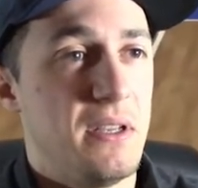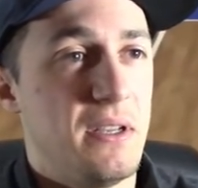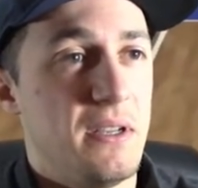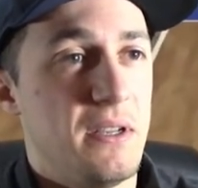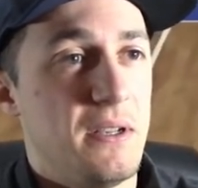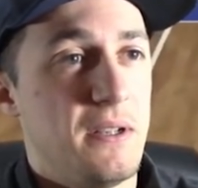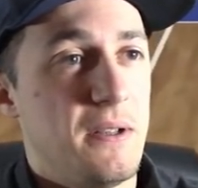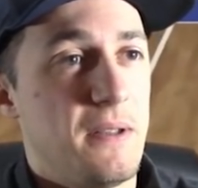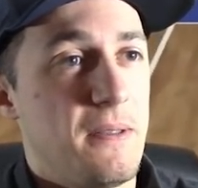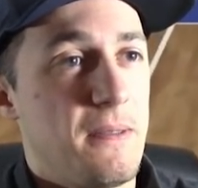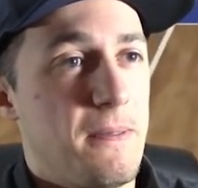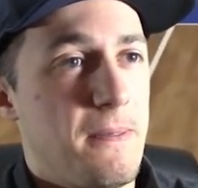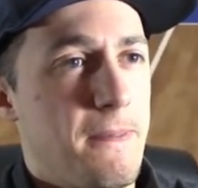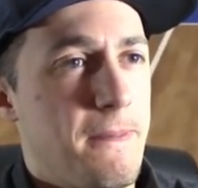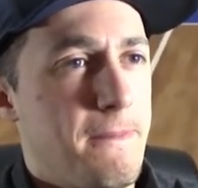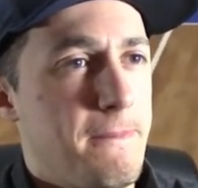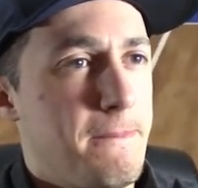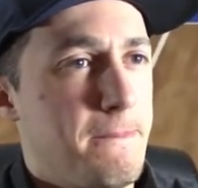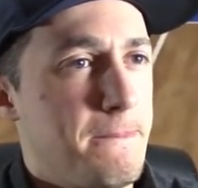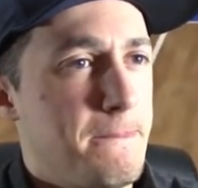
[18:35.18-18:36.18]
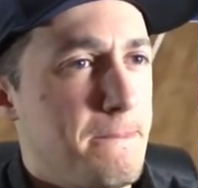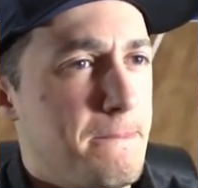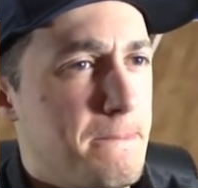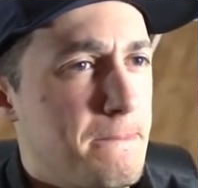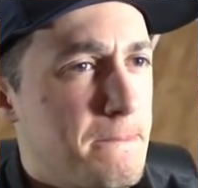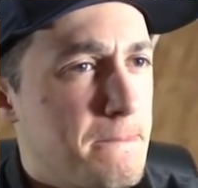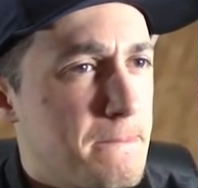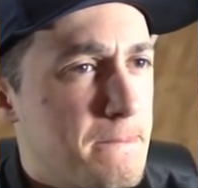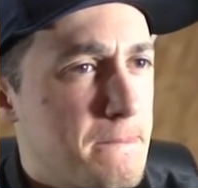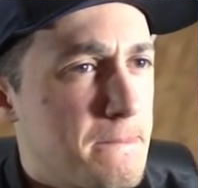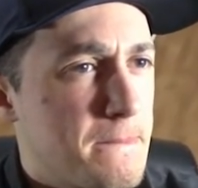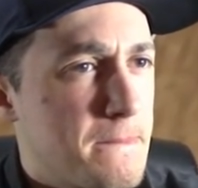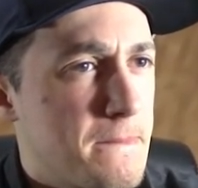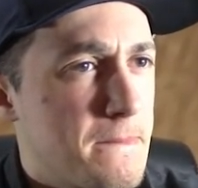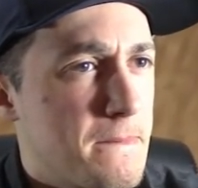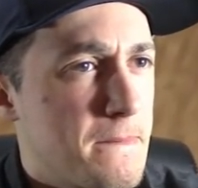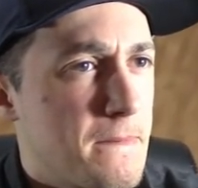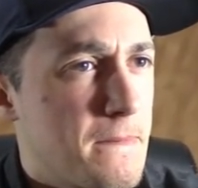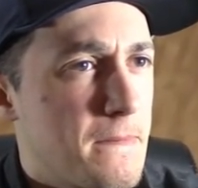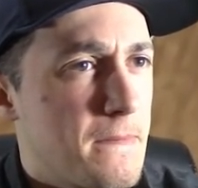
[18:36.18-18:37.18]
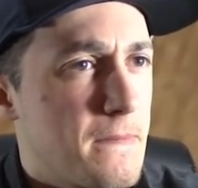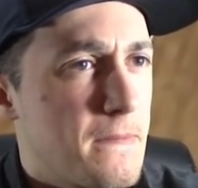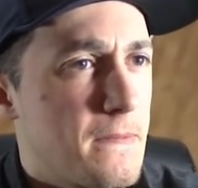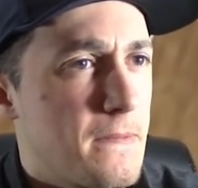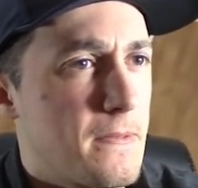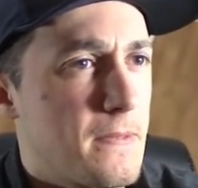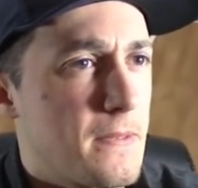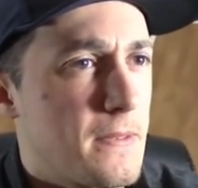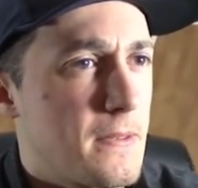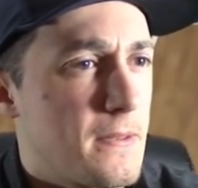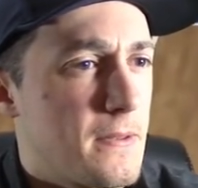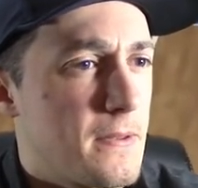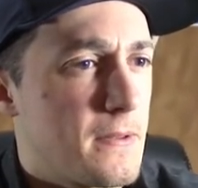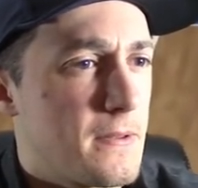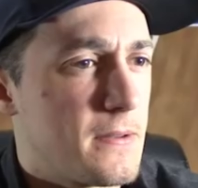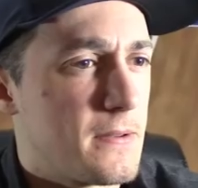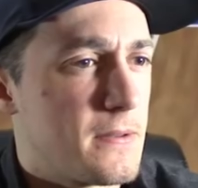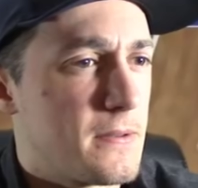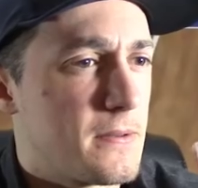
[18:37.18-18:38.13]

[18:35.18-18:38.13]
[no speech]